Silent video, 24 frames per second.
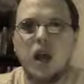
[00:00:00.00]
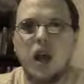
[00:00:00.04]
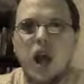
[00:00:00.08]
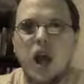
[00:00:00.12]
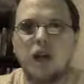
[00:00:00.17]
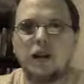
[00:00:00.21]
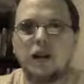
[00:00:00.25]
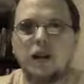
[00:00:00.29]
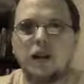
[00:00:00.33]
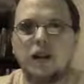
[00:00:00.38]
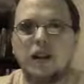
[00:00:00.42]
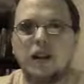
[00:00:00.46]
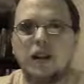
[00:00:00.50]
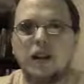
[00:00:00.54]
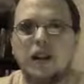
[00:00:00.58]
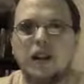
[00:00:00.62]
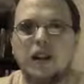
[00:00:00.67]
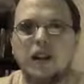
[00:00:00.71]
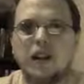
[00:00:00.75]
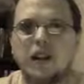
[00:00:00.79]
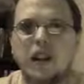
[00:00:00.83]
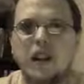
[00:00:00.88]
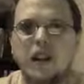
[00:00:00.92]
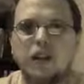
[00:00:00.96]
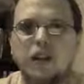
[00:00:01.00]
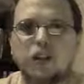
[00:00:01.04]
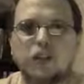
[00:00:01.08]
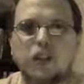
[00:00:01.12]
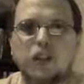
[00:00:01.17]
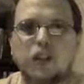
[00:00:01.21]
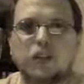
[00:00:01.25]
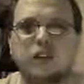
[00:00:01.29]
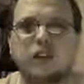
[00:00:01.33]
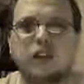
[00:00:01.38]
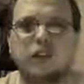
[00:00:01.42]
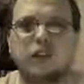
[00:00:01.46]
And in an
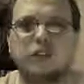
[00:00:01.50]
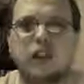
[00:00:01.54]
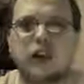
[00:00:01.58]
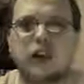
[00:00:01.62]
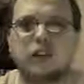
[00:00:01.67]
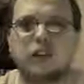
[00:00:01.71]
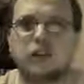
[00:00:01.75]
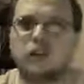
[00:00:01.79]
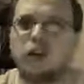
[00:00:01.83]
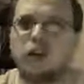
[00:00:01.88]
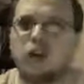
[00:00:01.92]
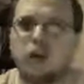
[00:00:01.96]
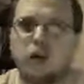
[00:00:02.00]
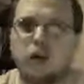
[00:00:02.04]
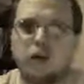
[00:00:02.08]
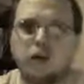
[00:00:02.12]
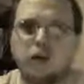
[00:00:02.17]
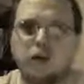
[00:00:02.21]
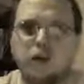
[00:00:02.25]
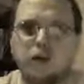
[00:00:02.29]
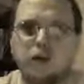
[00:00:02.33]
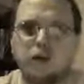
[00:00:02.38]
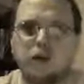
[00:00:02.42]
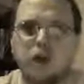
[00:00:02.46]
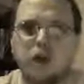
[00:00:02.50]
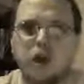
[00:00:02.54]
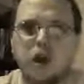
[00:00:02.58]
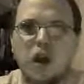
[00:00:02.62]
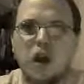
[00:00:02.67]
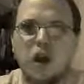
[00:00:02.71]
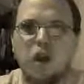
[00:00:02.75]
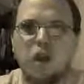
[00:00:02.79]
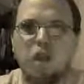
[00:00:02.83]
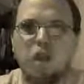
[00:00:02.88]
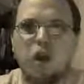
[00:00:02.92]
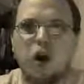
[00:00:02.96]
interesting pastoral move,
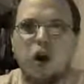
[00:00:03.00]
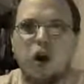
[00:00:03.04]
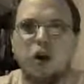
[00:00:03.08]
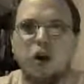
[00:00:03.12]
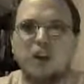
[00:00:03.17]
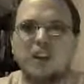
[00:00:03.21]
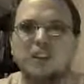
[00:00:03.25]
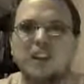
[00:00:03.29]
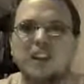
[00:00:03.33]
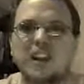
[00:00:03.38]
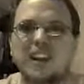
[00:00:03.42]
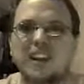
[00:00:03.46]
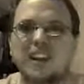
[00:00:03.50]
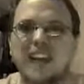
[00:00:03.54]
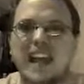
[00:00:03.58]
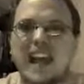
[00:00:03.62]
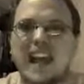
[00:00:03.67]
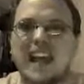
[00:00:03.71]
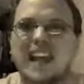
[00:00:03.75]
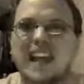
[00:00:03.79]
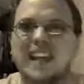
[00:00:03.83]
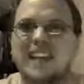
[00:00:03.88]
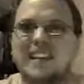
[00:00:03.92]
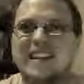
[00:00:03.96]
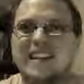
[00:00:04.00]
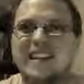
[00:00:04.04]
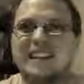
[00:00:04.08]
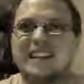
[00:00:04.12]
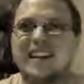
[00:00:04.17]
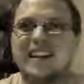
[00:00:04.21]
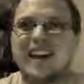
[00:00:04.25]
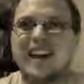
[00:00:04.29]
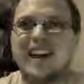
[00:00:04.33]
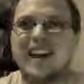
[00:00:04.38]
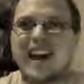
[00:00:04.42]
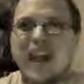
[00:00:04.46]
Paul
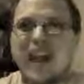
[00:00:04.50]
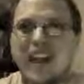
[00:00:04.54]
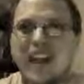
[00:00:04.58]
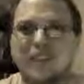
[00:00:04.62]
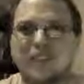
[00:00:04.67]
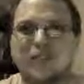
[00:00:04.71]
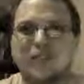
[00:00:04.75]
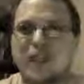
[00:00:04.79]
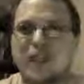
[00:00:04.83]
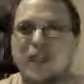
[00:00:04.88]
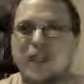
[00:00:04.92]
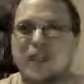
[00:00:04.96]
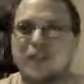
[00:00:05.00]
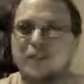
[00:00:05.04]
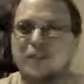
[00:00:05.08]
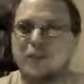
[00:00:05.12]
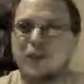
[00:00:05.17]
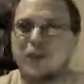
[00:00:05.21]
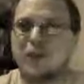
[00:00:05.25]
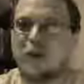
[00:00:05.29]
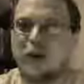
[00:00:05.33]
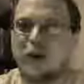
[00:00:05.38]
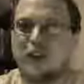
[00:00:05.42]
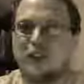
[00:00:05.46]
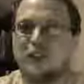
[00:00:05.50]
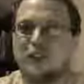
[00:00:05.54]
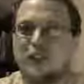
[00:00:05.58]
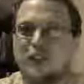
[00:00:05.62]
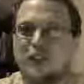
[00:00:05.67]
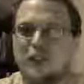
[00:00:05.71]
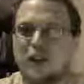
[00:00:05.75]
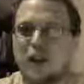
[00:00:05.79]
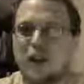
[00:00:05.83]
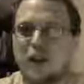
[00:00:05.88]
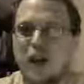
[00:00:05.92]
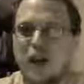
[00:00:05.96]
delays answering any of their
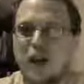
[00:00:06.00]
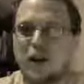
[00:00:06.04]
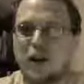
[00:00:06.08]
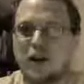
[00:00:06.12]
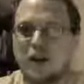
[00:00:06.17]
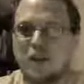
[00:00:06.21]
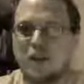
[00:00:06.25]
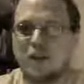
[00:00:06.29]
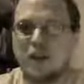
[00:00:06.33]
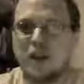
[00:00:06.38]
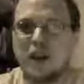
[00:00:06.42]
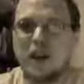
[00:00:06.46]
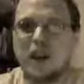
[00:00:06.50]
questions in the letter.